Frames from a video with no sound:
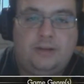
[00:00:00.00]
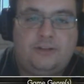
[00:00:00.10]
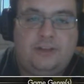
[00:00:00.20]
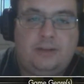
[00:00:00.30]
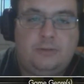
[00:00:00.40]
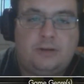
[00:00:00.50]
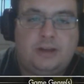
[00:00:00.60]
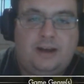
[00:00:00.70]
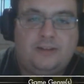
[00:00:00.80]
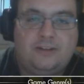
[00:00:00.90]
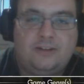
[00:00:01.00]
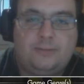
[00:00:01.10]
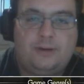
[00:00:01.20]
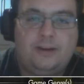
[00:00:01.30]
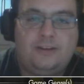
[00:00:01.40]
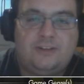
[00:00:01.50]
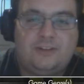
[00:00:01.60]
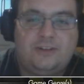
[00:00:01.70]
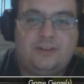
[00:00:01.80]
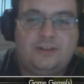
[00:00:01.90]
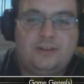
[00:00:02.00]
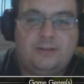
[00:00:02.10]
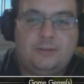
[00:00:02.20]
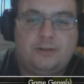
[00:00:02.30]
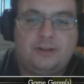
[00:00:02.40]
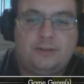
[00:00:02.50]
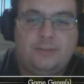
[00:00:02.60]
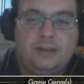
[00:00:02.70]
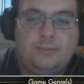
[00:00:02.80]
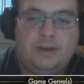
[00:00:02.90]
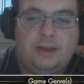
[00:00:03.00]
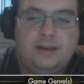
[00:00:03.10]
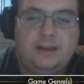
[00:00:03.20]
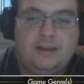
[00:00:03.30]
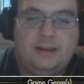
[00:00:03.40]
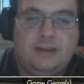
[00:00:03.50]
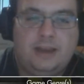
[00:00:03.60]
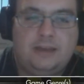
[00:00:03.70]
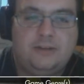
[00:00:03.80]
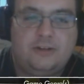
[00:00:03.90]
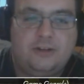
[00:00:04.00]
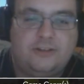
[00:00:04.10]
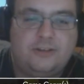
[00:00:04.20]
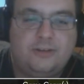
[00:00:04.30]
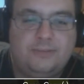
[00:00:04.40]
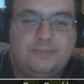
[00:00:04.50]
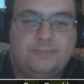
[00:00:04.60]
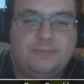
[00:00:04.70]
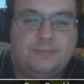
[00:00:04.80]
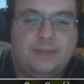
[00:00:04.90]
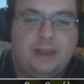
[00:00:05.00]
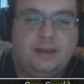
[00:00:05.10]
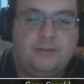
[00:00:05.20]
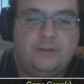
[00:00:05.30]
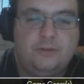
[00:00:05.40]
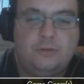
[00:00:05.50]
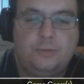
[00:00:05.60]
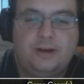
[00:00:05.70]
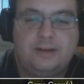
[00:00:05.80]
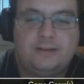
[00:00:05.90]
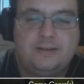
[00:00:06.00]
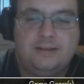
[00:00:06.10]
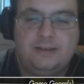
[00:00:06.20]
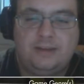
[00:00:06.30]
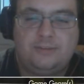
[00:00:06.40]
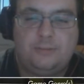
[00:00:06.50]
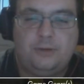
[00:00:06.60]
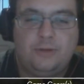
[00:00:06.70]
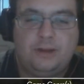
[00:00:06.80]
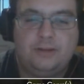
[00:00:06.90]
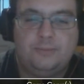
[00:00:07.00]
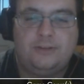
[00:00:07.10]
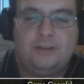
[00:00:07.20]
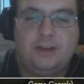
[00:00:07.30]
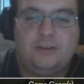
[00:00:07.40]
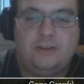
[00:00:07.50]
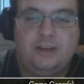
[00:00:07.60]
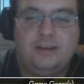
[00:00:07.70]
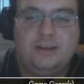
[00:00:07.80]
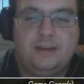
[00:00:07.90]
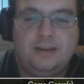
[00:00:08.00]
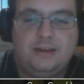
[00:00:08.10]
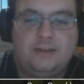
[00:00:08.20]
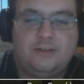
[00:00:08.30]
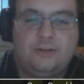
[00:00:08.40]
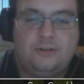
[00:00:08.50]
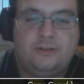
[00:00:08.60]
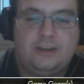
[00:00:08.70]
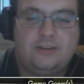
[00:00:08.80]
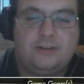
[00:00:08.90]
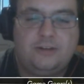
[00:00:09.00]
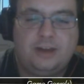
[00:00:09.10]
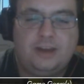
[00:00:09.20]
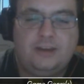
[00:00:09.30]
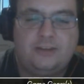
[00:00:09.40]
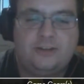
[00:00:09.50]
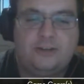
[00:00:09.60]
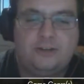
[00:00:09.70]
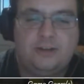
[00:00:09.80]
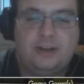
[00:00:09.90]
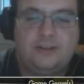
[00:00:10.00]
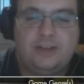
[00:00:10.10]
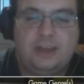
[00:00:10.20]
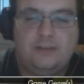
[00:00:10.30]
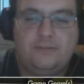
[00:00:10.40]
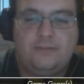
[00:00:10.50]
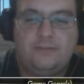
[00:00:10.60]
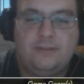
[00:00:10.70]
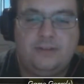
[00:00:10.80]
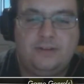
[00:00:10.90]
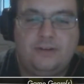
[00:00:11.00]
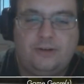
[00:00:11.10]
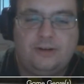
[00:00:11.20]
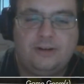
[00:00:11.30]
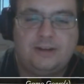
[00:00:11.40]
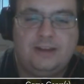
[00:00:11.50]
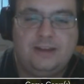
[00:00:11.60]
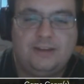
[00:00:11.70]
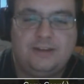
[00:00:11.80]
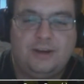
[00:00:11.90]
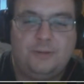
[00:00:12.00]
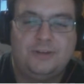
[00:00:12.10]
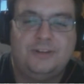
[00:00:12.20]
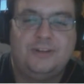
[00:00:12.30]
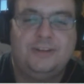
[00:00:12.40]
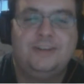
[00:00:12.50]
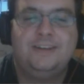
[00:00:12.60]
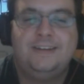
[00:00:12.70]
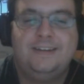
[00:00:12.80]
Mylon's Secret Castle sprites, some anime angels, and an F-Zero part. It's pretty random, as you can see. So chat, should I save or kill the count?